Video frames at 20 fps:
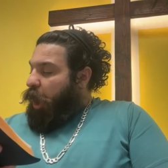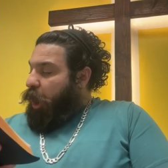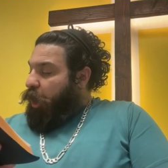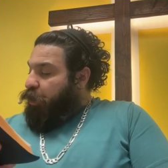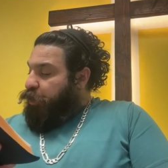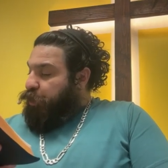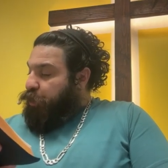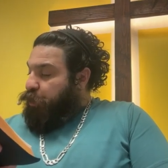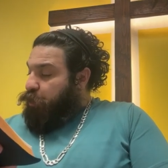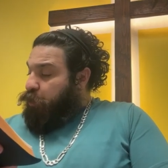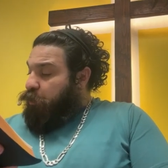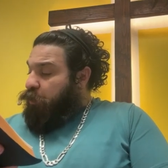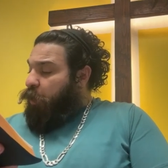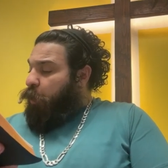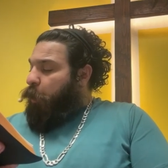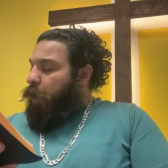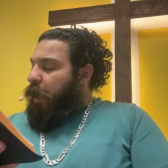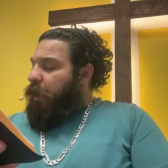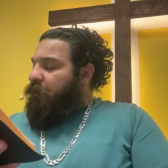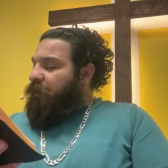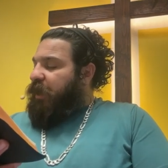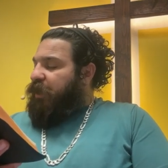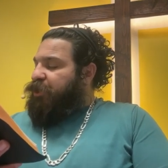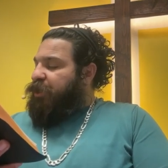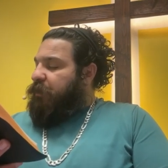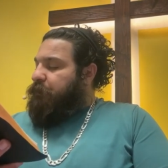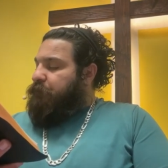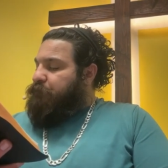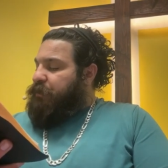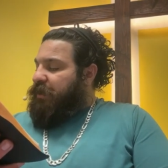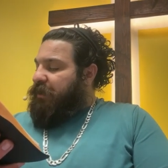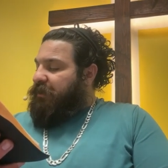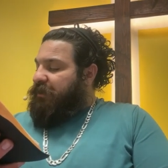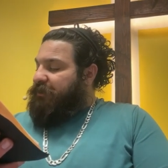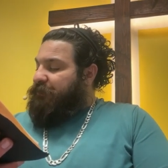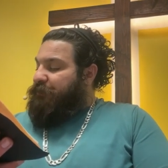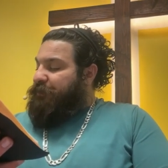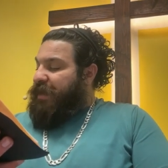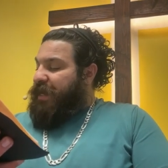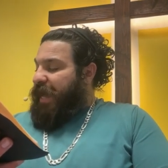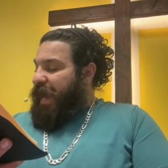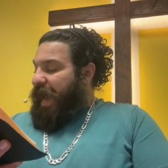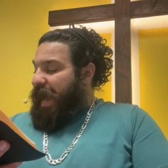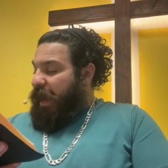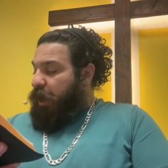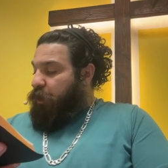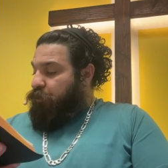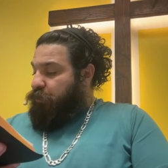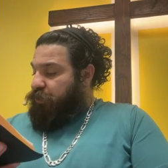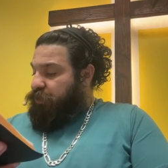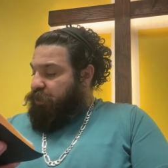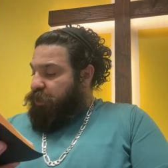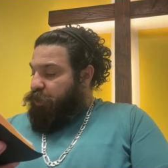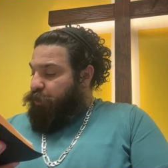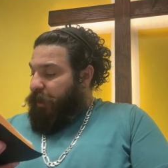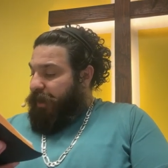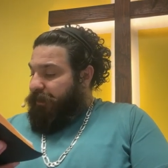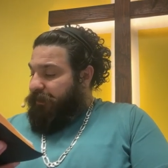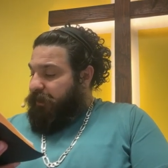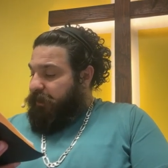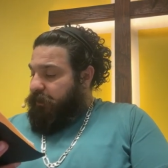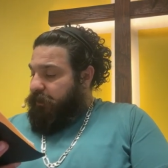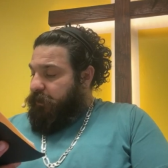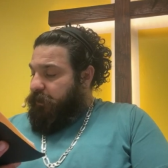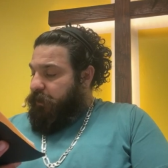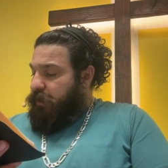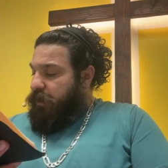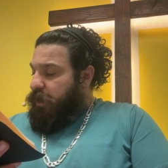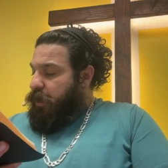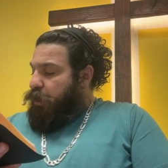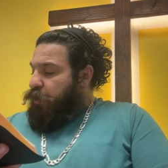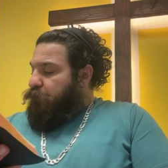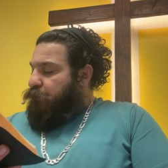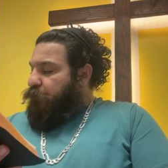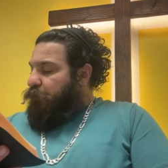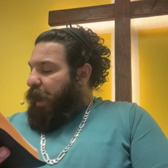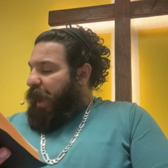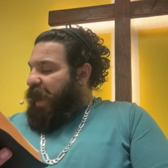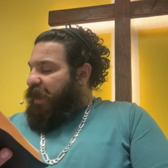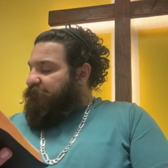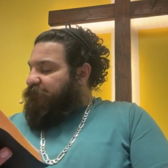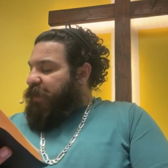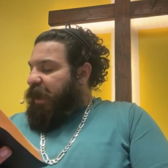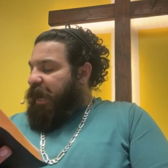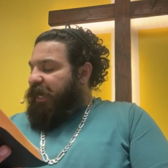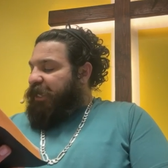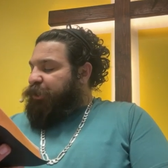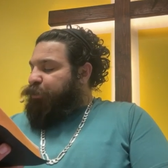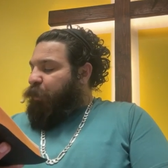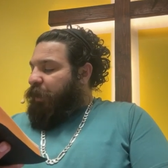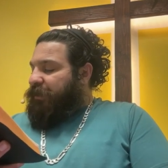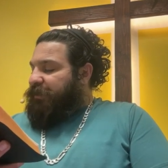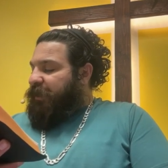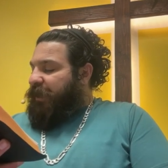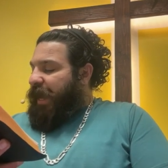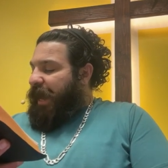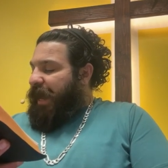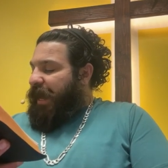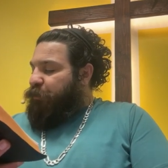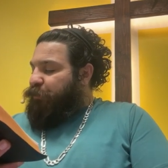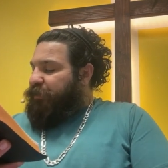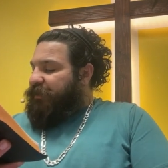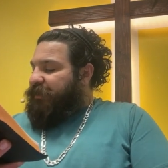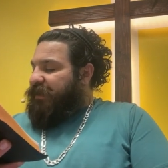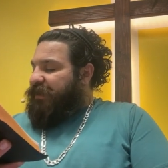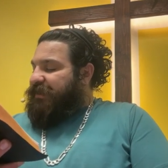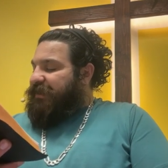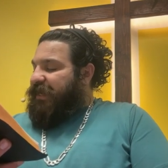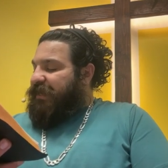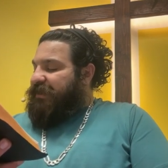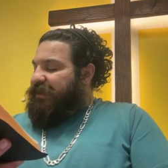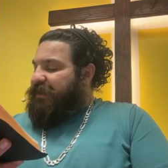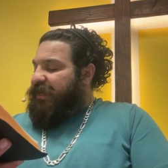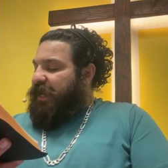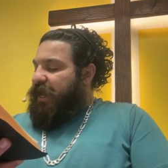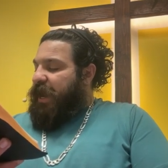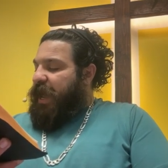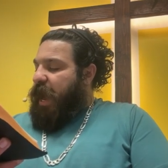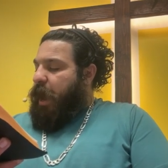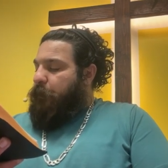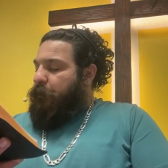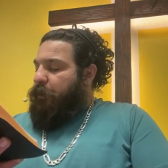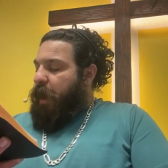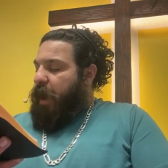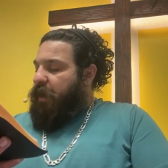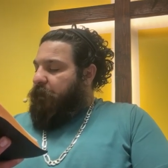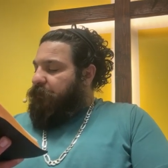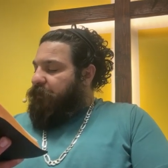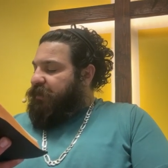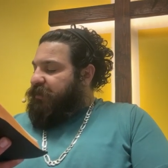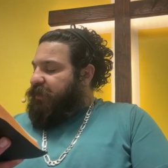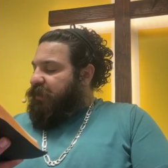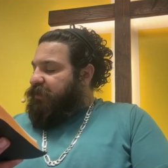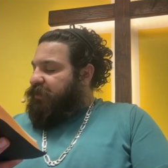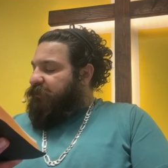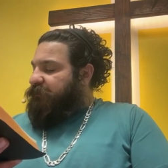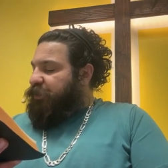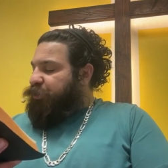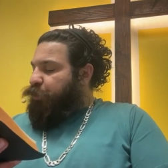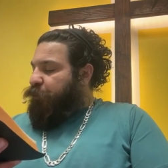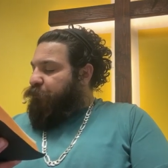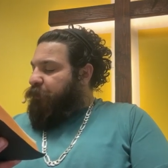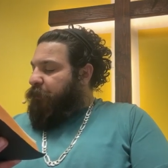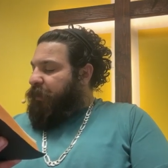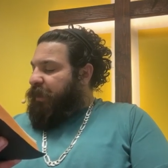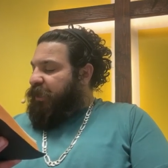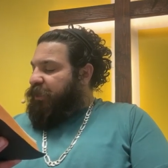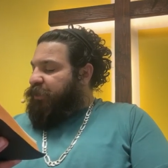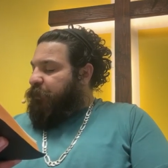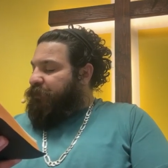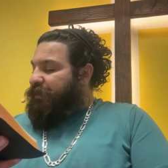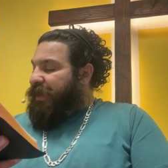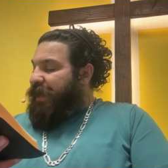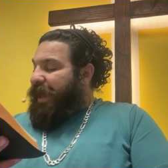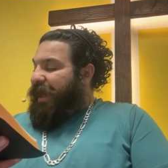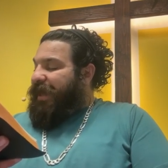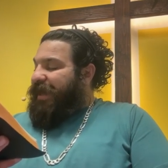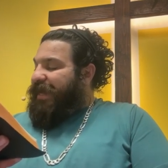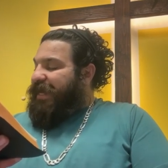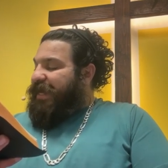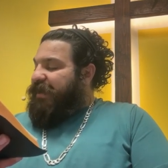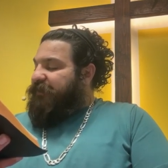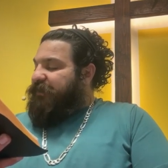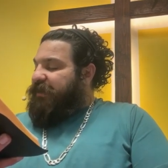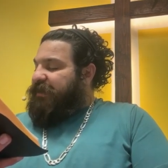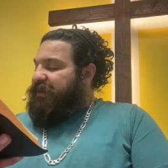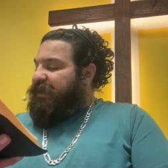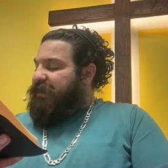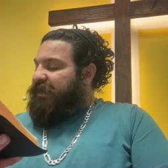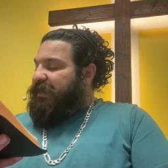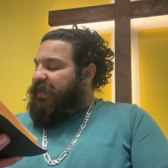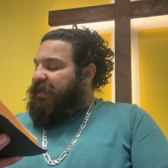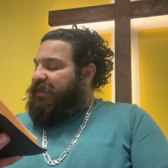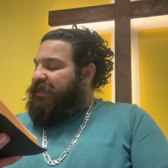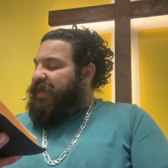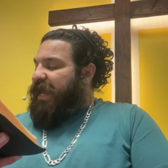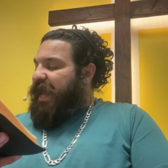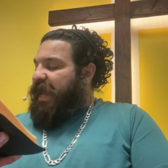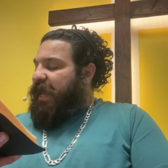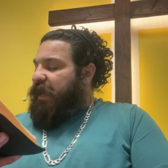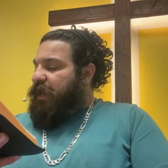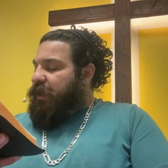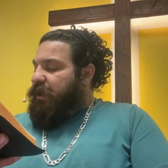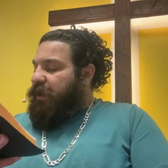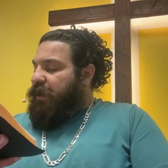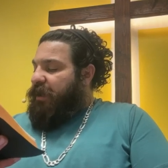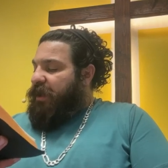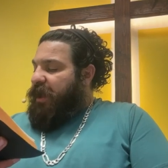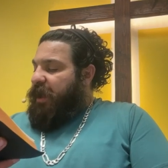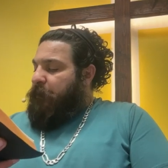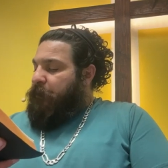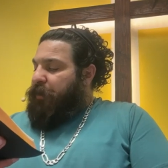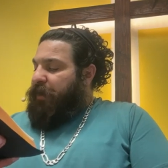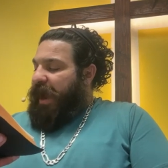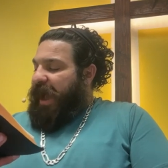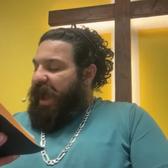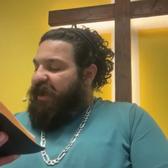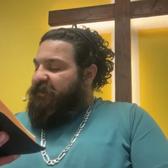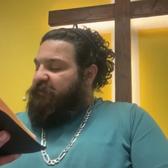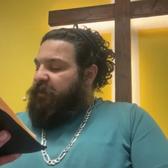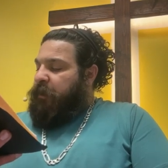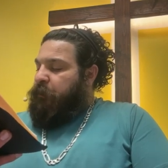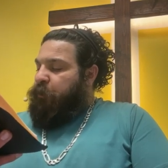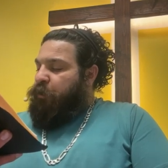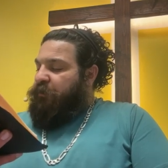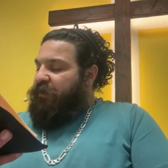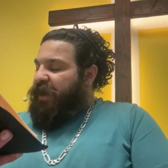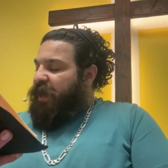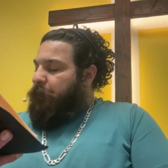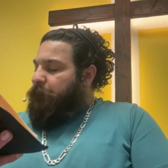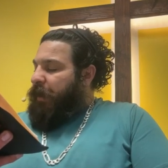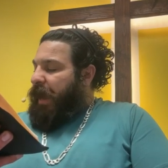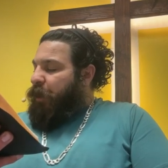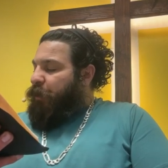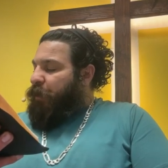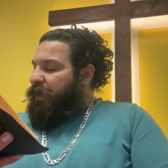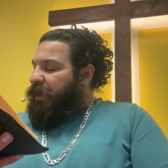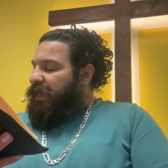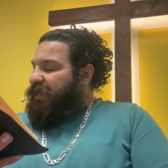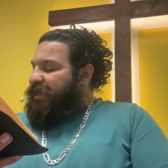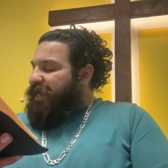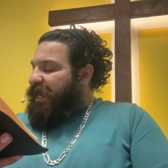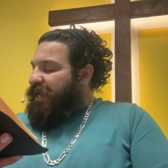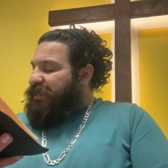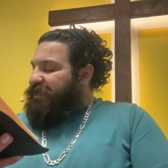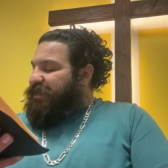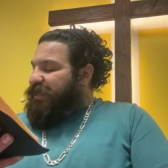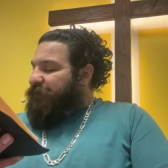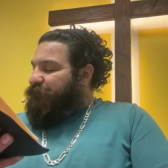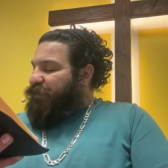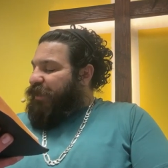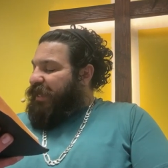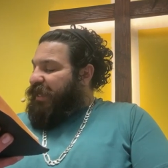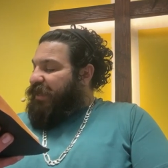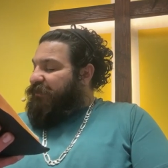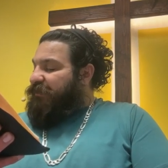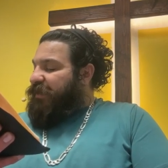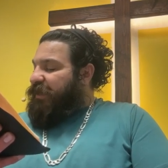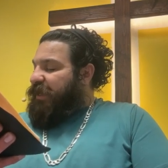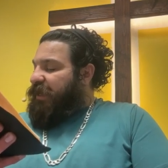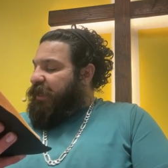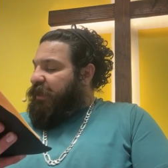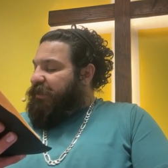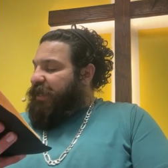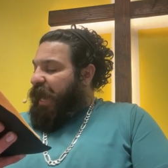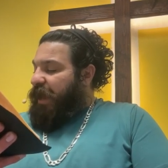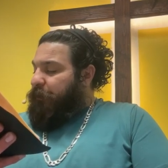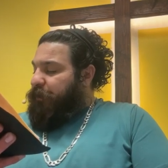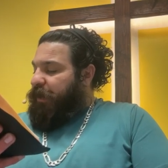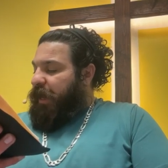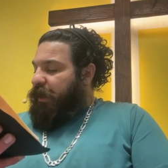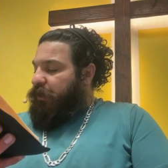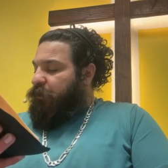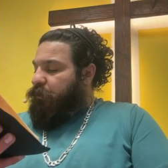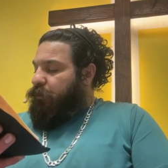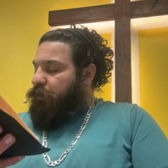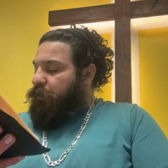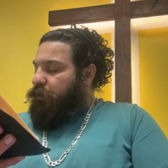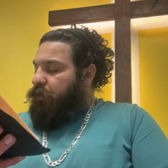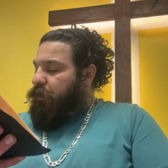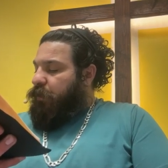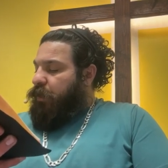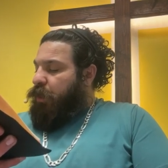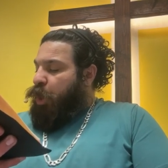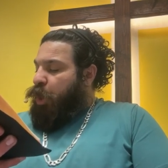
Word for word: Are you the one that should build me a house to dwell in? For I have not dwelt in a house since the day I brought up the sons of Israel from Egypt, even to this day. But I have been moving about in a tent, even in a tabernacle.